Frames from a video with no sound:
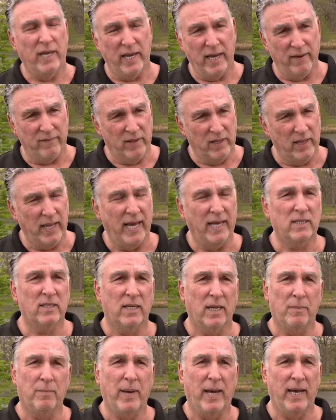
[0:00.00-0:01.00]
They have the last
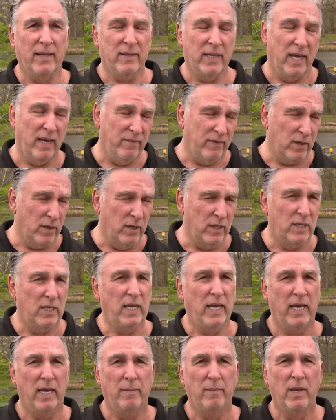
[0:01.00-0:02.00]
at bat. They have a good
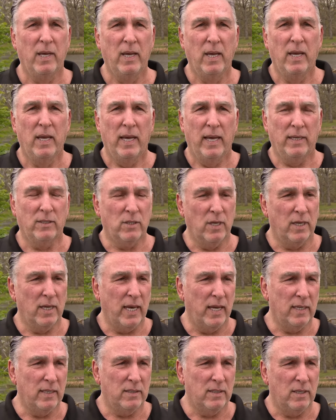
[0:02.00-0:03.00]
team. And so you
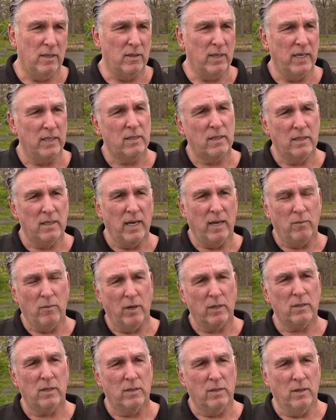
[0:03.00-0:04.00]
got to still get, you got
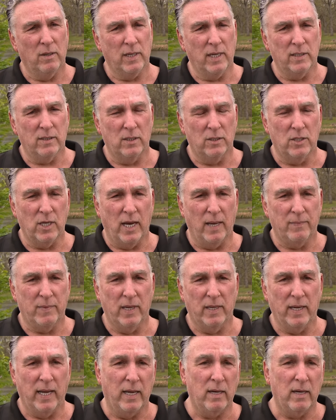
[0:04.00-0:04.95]
work to do and get the job done.